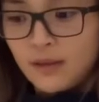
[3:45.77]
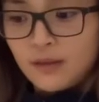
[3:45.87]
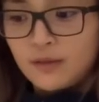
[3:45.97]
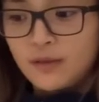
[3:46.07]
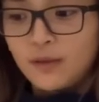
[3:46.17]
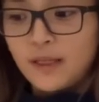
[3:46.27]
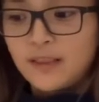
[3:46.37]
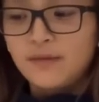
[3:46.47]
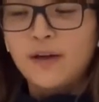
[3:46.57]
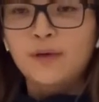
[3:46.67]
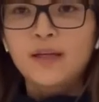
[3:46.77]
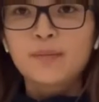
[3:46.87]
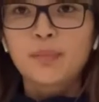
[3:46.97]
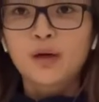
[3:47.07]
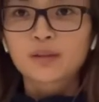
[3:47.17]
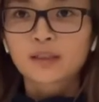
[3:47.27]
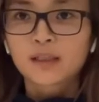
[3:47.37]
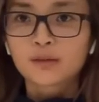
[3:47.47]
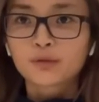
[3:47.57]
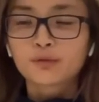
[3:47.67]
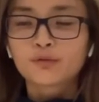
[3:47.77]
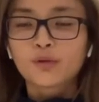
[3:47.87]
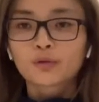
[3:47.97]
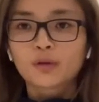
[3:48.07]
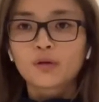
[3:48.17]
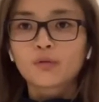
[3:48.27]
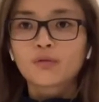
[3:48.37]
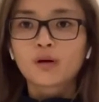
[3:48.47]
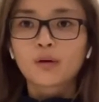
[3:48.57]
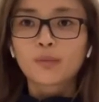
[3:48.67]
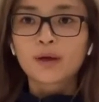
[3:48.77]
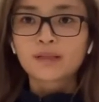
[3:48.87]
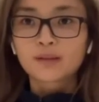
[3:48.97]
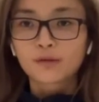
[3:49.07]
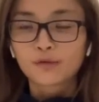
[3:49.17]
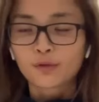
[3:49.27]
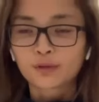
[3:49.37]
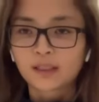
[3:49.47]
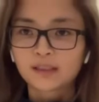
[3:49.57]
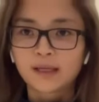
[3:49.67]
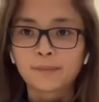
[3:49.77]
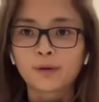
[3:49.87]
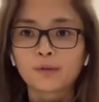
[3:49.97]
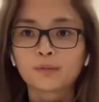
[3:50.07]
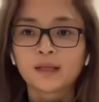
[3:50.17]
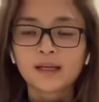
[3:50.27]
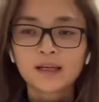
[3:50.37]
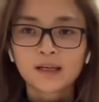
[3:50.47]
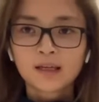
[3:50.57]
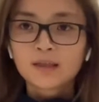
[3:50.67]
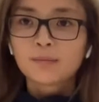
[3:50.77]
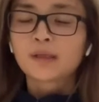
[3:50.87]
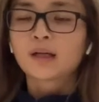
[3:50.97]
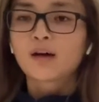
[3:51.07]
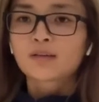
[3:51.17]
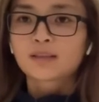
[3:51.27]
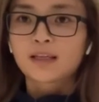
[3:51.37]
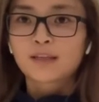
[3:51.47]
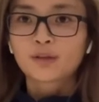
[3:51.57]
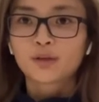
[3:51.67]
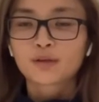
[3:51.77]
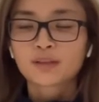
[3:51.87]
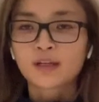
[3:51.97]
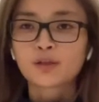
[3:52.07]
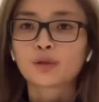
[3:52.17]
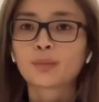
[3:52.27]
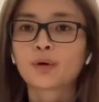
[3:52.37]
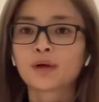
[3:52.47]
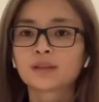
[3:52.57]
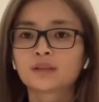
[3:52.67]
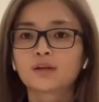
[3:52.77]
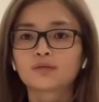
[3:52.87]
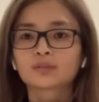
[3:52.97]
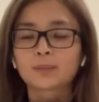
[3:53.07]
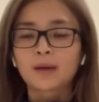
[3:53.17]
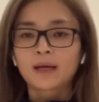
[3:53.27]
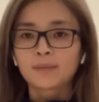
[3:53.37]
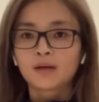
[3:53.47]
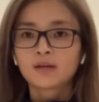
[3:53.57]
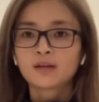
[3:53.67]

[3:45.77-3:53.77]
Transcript: So it's very important to fold over with your folded tape only, because that's your central point of the paper.